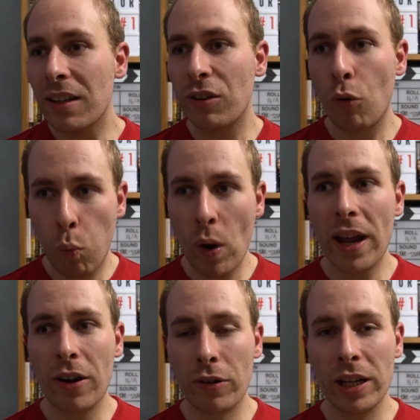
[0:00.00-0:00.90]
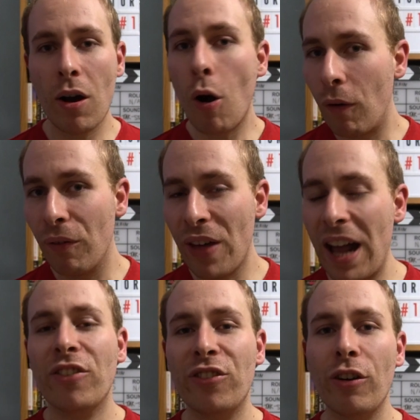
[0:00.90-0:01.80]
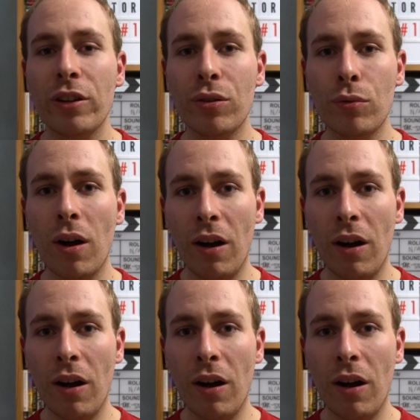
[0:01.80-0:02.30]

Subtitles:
to weary of that cycle